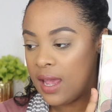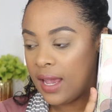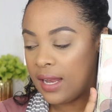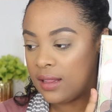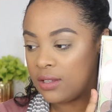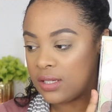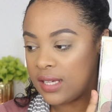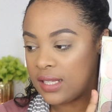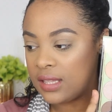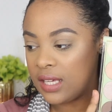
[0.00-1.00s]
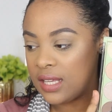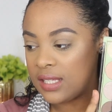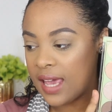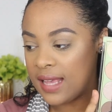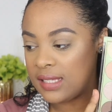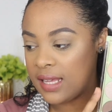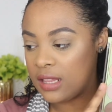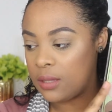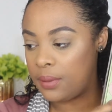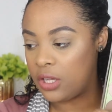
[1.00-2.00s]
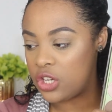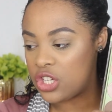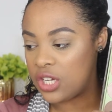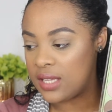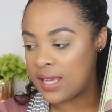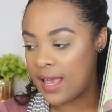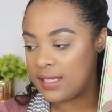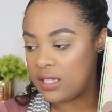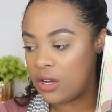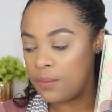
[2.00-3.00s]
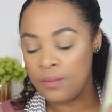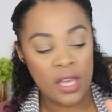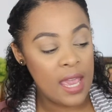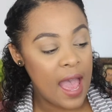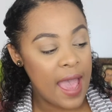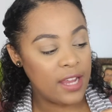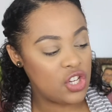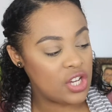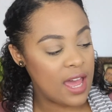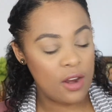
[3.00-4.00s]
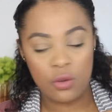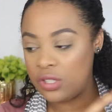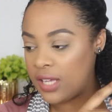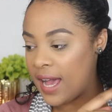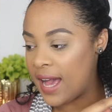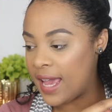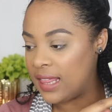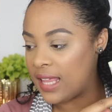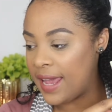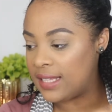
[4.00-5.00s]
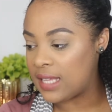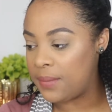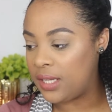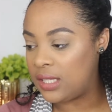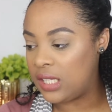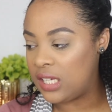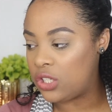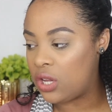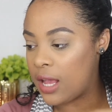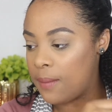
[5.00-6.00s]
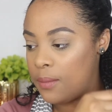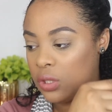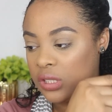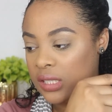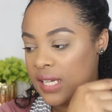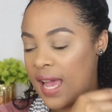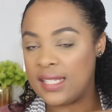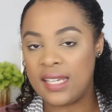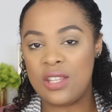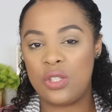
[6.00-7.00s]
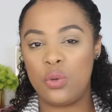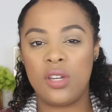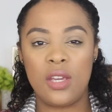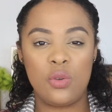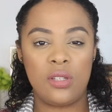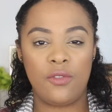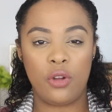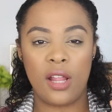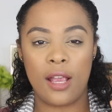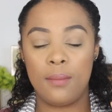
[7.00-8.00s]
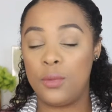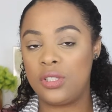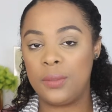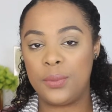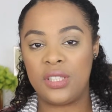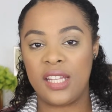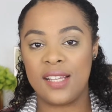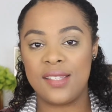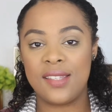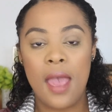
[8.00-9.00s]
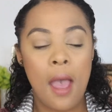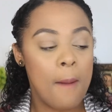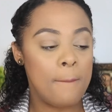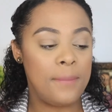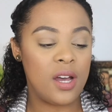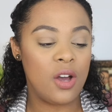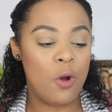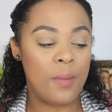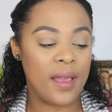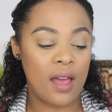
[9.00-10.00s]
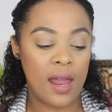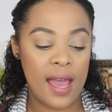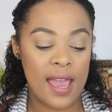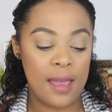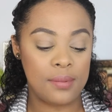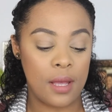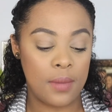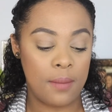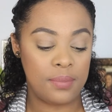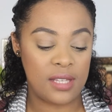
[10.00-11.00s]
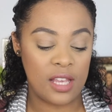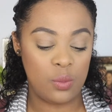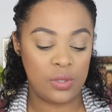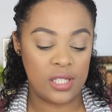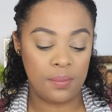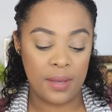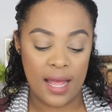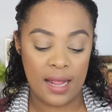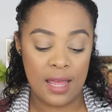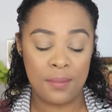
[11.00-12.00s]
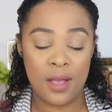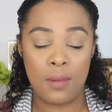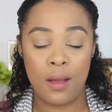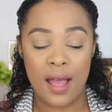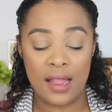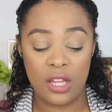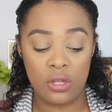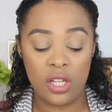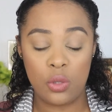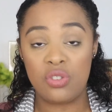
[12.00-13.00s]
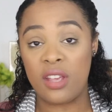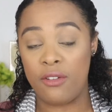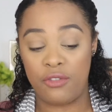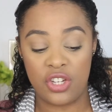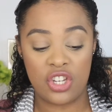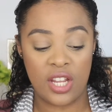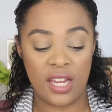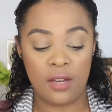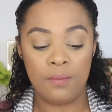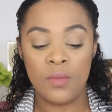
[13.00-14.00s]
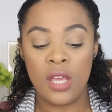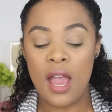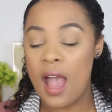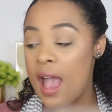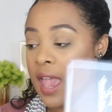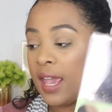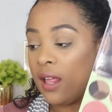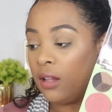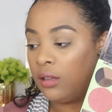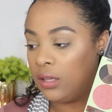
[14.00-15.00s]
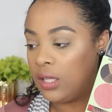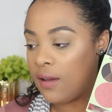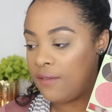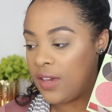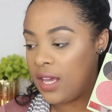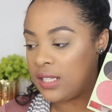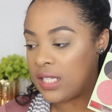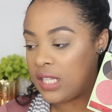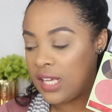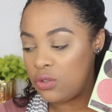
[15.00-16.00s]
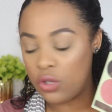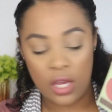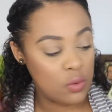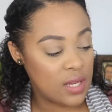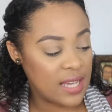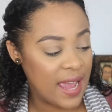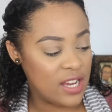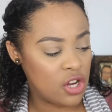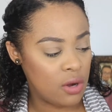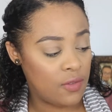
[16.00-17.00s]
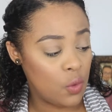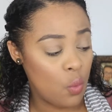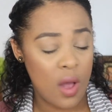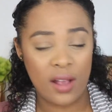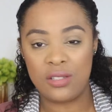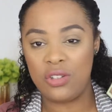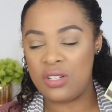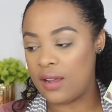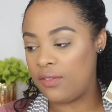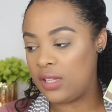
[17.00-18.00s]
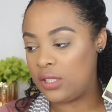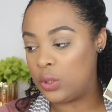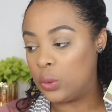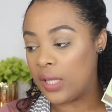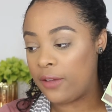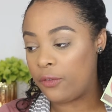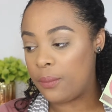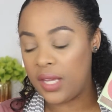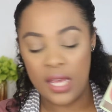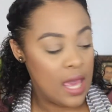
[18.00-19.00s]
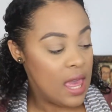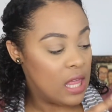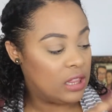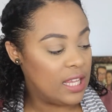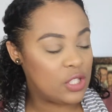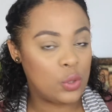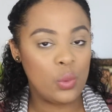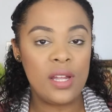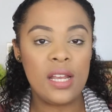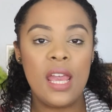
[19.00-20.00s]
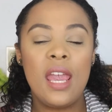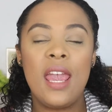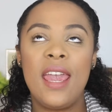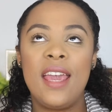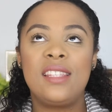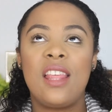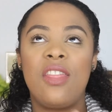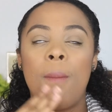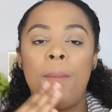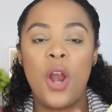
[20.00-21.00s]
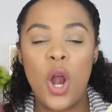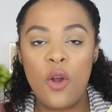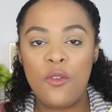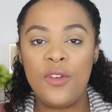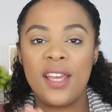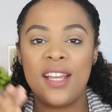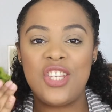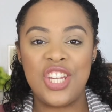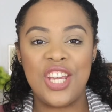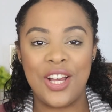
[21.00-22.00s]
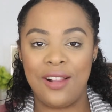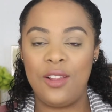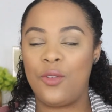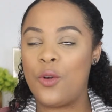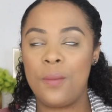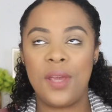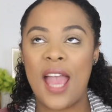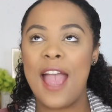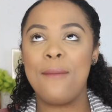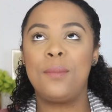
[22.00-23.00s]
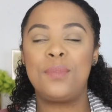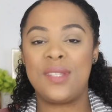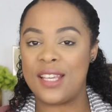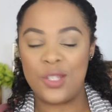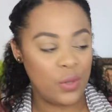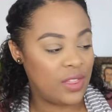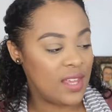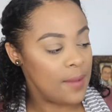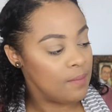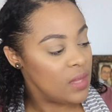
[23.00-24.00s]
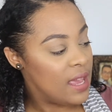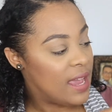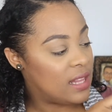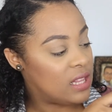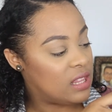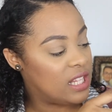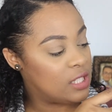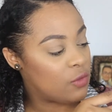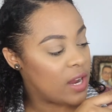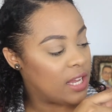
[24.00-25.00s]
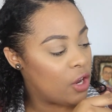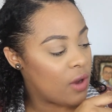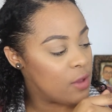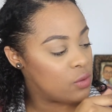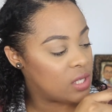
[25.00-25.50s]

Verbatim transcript: And it looks like this. It has like the blushes, has the eyeshadows, the highlights. I mean, these are like multitasking, so you can use it for like multiple things. But oh my god, I am, I'm obsessed with this palette. I'm, I'm, i literally use every shade. I love it. These two can use as eyeshadow if you want because they're definitely too light for me. This one is the perfect cheek color for me. I'm obsessed with it. And then these right here, I use